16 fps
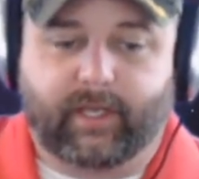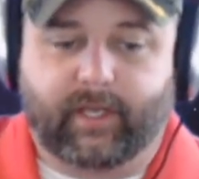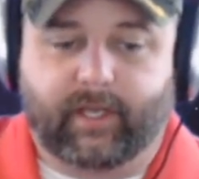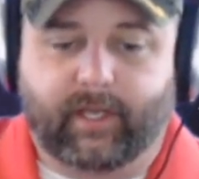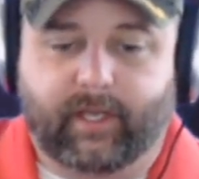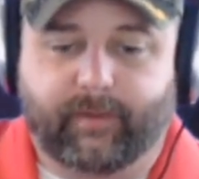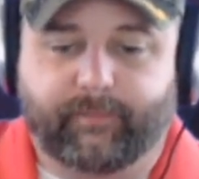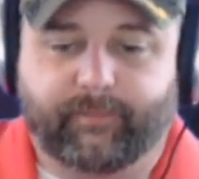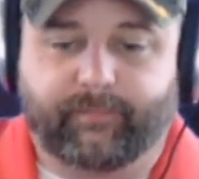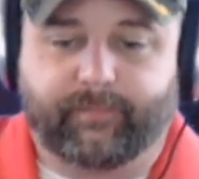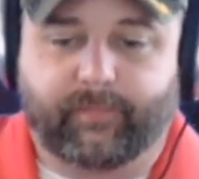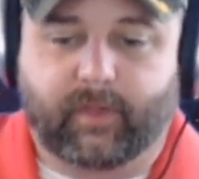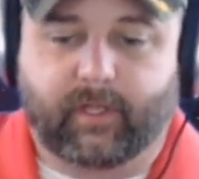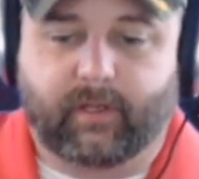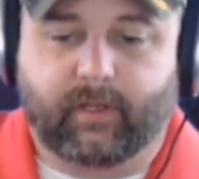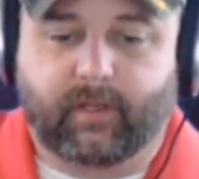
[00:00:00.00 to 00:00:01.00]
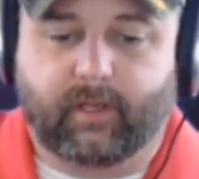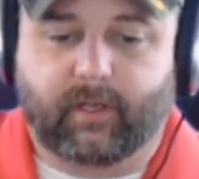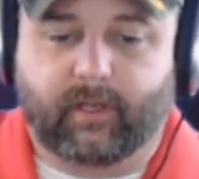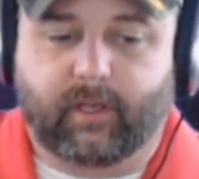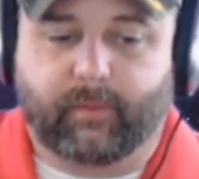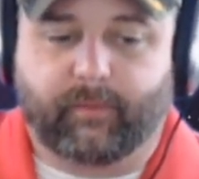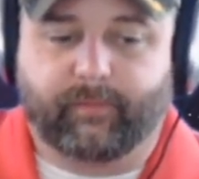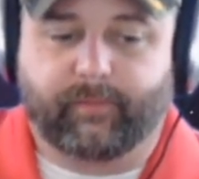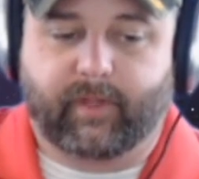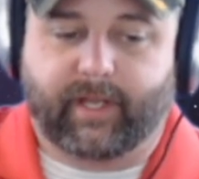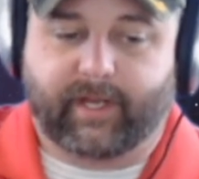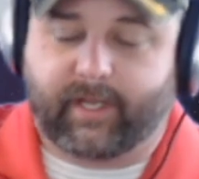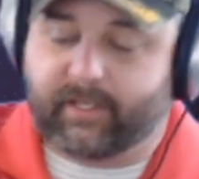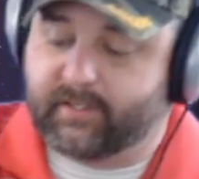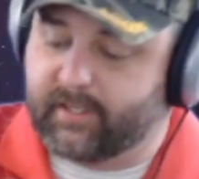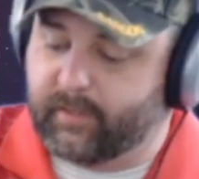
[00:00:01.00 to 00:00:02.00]

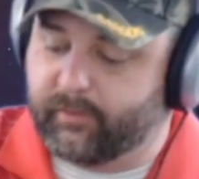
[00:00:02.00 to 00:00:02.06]
Like I said,